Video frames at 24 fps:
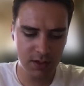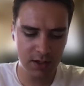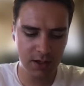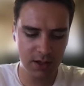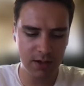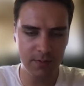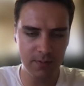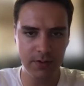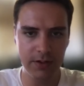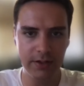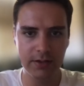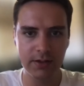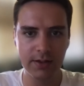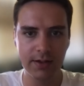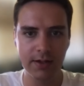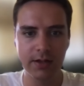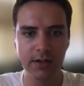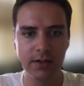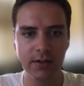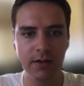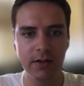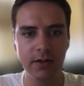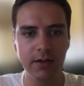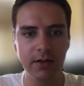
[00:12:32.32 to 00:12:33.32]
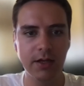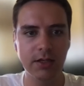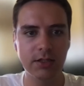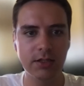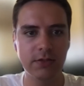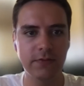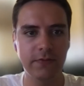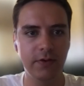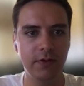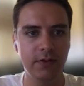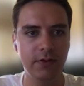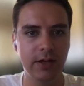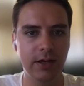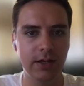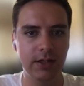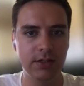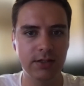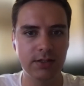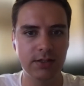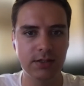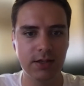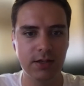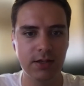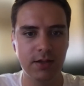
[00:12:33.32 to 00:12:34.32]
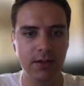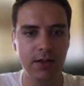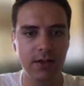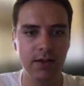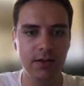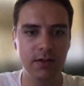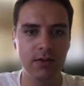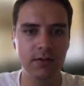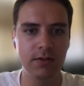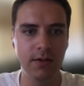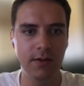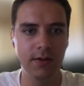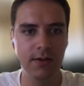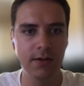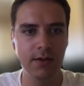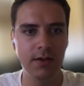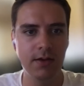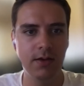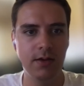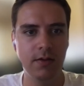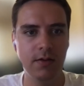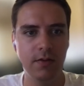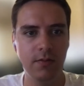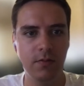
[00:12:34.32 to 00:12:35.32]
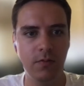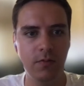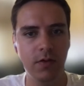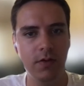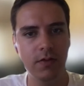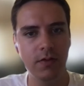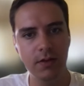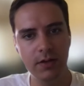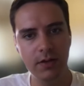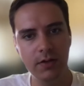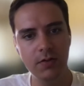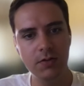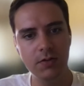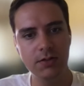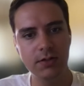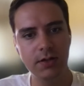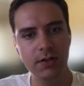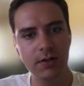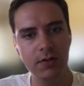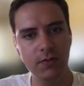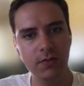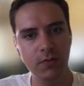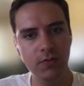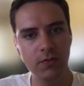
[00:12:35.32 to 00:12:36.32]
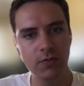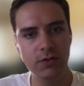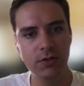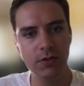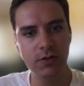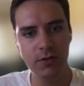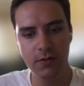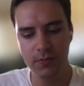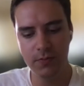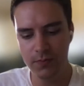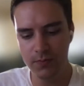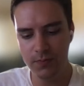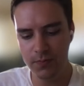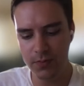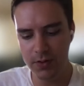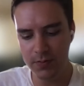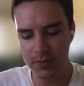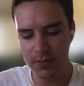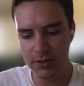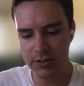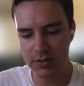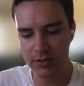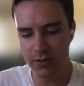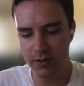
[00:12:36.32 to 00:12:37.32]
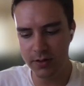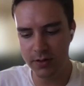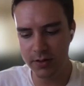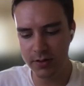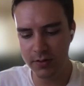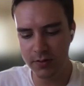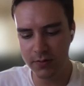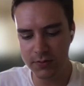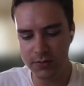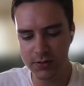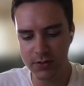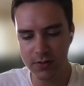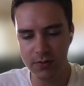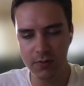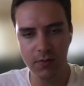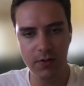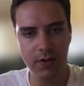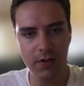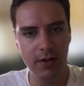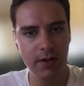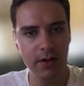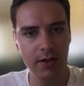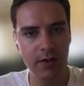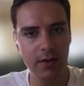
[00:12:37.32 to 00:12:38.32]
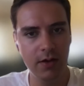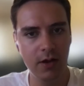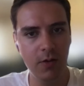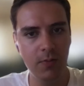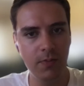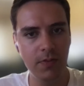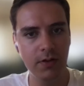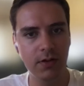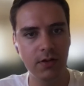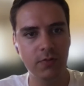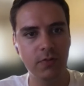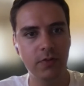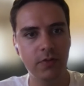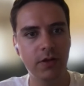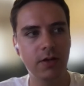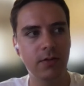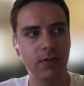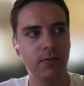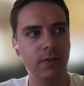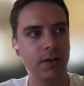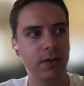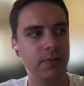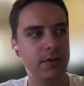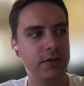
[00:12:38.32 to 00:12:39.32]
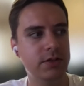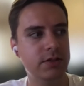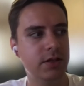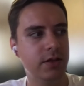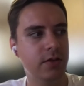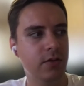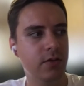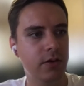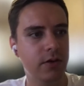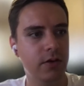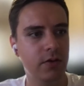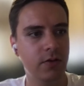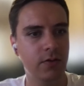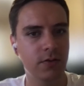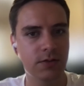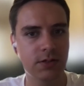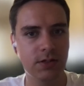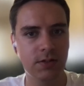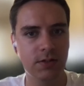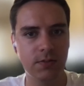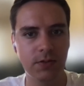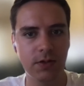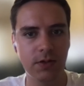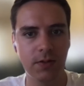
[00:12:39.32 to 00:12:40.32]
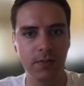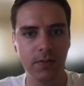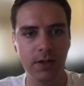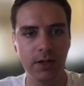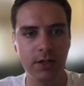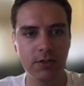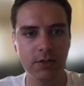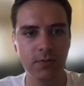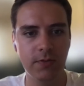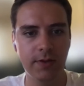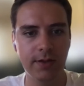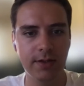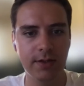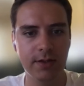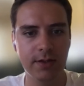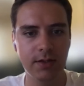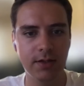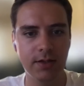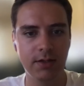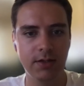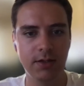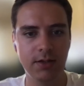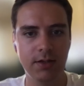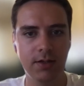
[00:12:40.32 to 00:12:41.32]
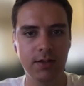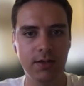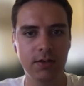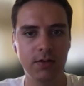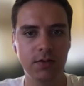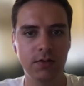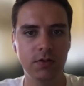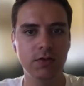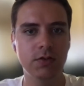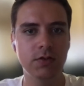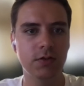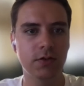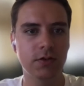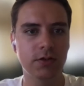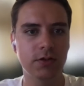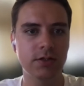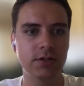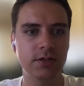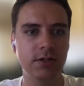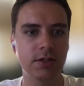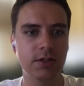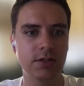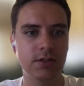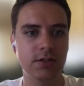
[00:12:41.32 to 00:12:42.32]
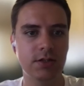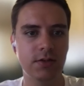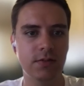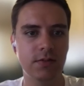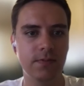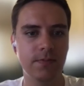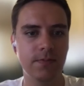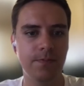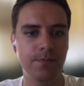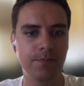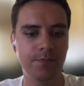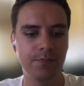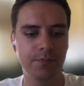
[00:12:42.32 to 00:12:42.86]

complete that in the next few days, and then with the new site also publish the article. So we're hoping that we can publish that article sometime next week to start seeing some